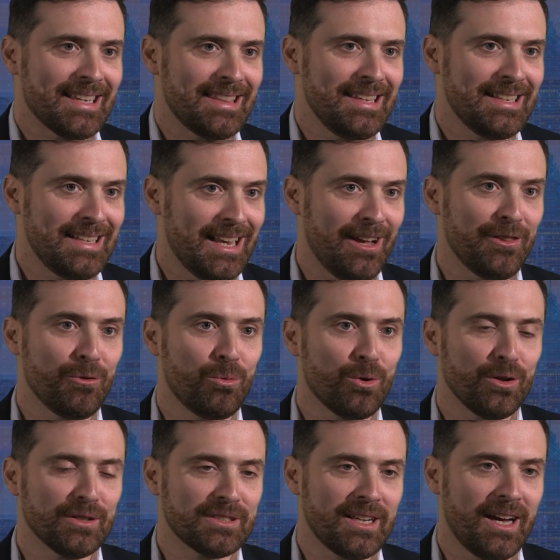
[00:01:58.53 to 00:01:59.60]
I think now the
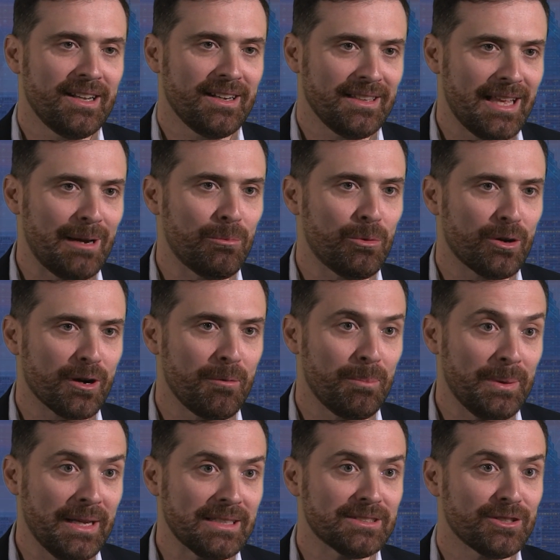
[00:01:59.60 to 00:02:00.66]
world's gotten a lot more
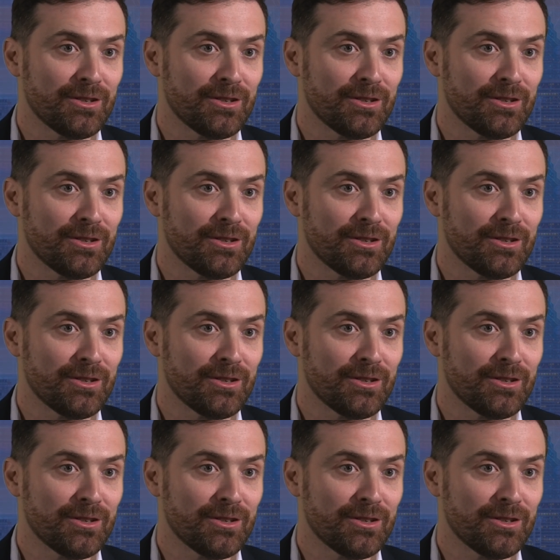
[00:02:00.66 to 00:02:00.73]
complex.